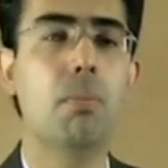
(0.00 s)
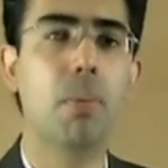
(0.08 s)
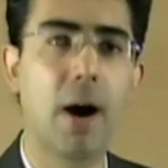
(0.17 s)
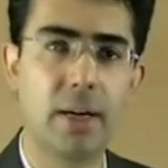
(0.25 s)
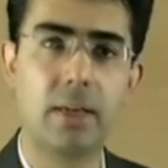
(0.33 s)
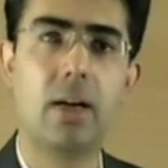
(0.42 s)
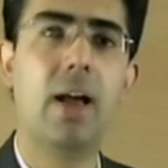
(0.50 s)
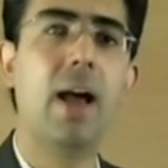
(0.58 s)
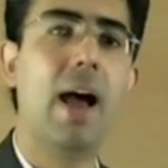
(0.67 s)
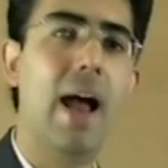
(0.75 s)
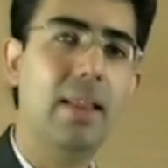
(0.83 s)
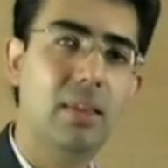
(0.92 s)
But
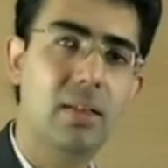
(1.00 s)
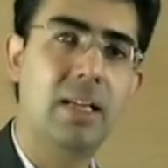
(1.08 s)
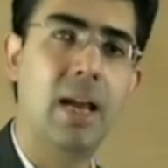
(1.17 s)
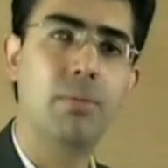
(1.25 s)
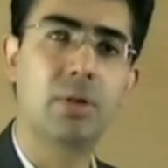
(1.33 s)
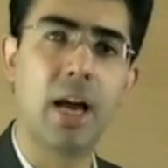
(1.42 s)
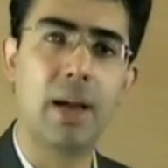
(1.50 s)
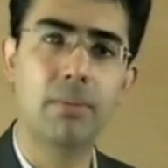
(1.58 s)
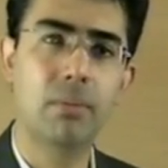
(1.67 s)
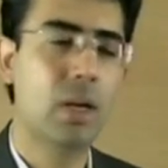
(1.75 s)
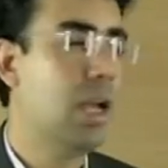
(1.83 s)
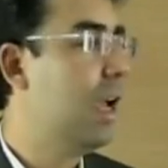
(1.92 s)
at the same time,
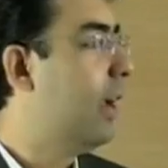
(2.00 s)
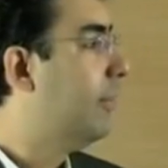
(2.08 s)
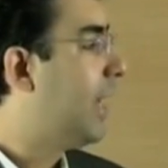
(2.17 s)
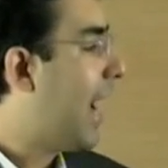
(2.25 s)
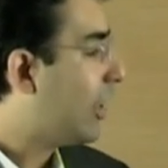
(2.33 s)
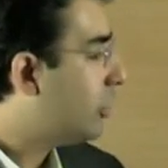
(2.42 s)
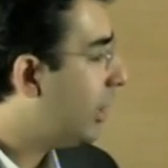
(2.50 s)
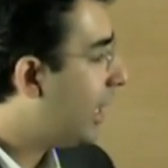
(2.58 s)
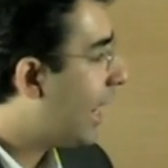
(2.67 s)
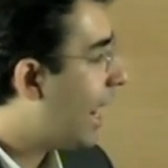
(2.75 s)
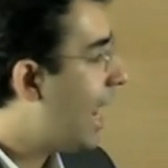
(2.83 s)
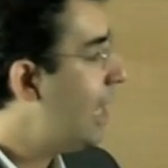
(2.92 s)
we actually
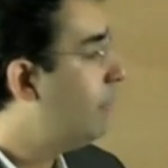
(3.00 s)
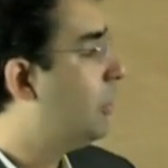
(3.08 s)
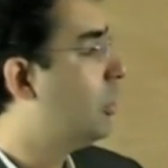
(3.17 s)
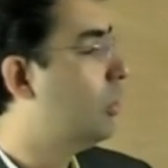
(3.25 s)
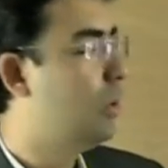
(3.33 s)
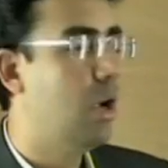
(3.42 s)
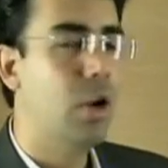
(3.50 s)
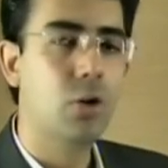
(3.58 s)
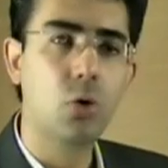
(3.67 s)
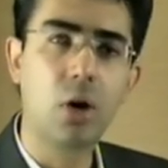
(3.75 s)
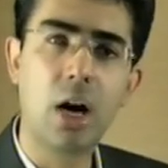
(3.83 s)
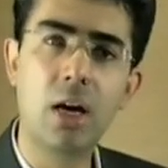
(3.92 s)
help you
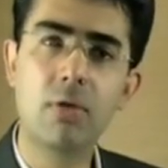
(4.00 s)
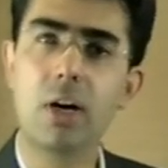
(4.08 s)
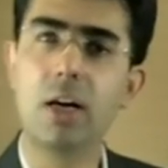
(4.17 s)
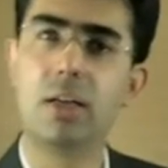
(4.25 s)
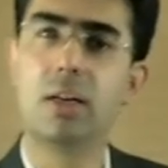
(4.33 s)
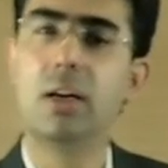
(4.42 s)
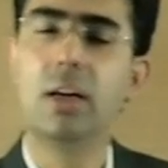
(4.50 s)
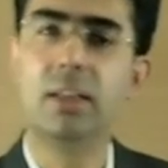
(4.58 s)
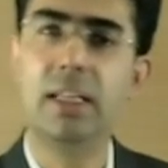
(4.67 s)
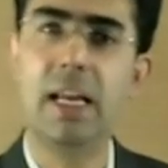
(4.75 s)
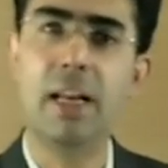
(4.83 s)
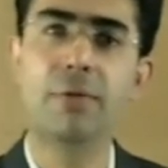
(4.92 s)
to convert
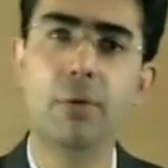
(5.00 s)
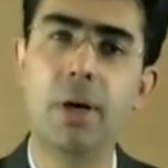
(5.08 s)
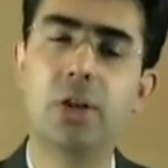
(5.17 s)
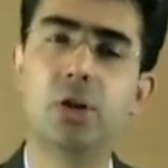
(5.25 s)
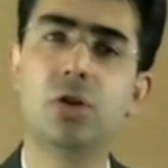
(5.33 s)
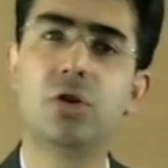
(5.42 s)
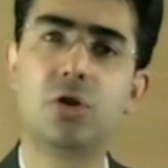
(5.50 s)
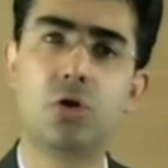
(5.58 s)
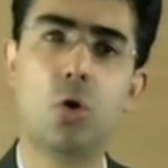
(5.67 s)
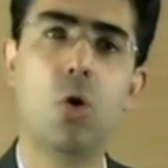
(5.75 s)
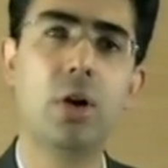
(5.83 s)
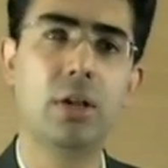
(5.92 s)
the information
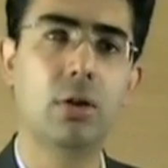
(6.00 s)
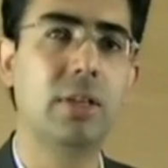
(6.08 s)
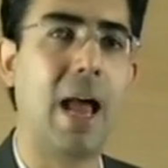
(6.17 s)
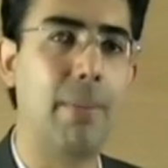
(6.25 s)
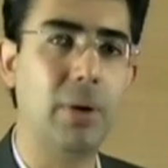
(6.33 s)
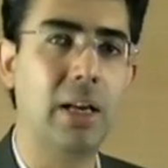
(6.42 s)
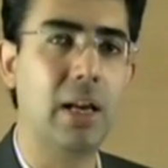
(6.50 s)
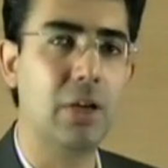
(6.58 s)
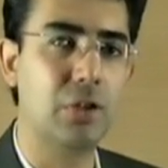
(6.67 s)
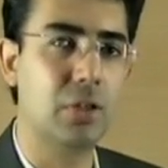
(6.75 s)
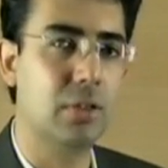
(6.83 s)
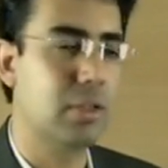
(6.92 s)
stored in those
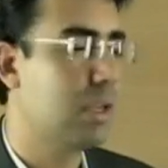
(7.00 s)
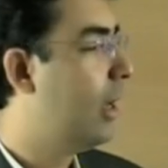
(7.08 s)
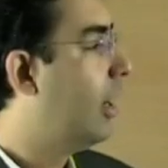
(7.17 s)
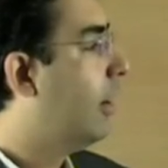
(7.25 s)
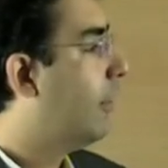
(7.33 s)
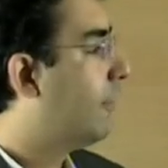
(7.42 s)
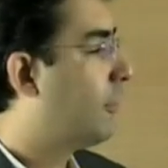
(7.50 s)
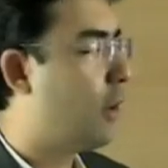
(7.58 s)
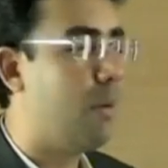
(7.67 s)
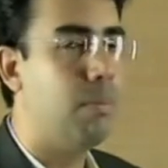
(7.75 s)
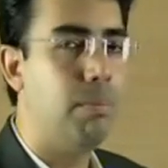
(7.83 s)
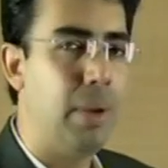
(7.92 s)
applications
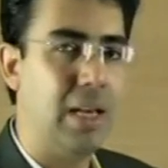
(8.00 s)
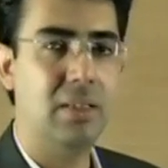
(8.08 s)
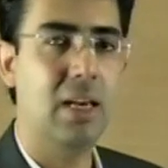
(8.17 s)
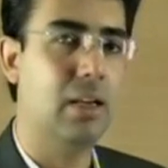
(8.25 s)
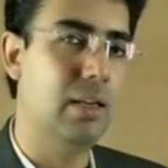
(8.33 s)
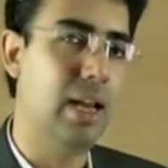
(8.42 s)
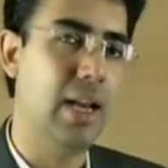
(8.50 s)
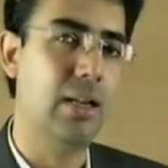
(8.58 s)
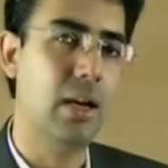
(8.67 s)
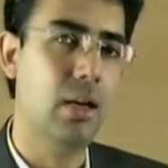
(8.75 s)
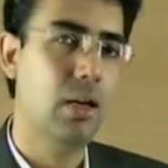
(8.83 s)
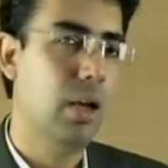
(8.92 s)
from basic
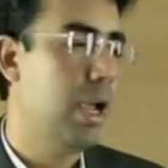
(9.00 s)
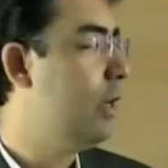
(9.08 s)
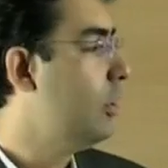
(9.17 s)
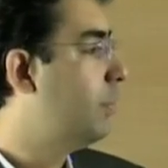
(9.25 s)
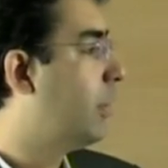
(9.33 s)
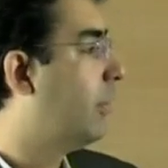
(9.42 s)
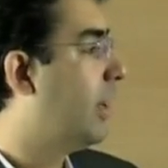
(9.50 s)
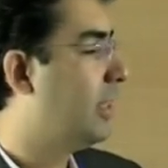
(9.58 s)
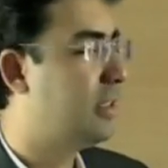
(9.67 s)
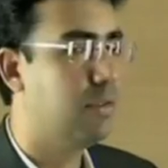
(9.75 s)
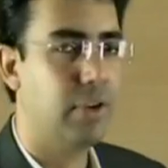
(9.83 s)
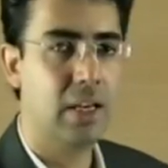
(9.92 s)
data into
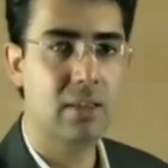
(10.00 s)
pervasive